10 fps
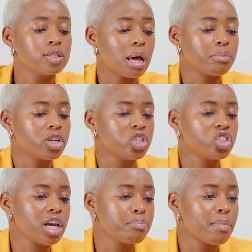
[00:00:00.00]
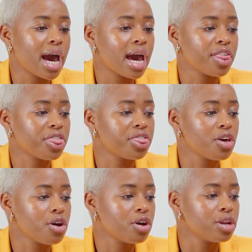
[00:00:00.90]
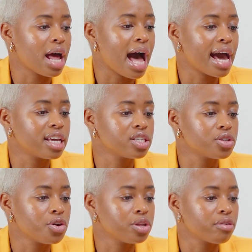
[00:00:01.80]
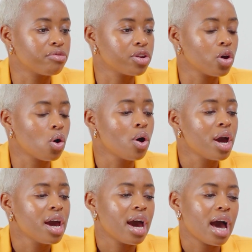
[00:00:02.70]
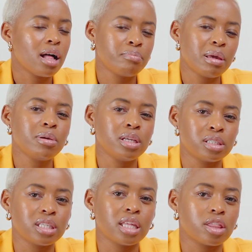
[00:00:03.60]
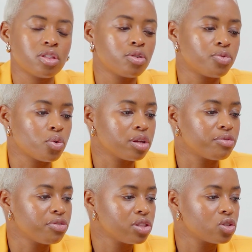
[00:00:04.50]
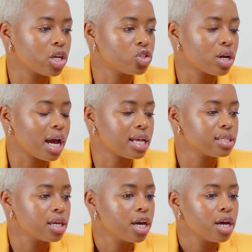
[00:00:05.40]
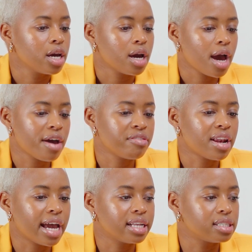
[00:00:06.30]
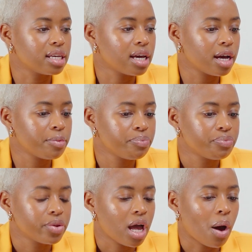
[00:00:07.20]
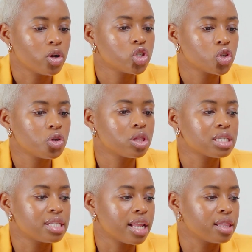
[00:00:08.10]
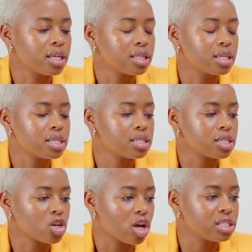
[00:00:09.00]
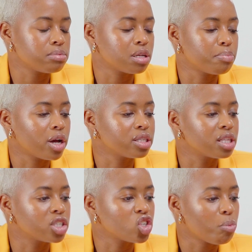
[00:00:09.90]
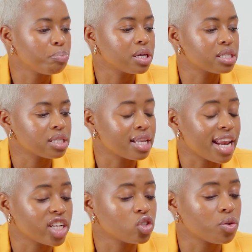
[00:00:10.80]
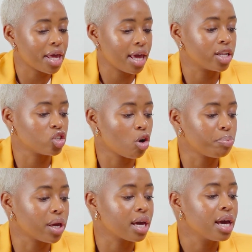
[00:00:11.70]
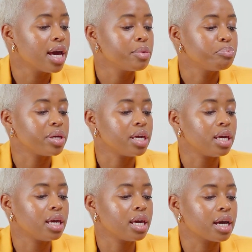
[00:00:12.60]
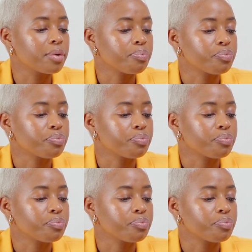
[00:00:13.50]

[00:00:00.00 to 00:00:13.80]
So I'm gonna check my 3rd highest earning video. I'll maybe say the 3rd, 4th, and 5th so that you guys have an idea. I want to show you this concept about the topics, the natural hair topic being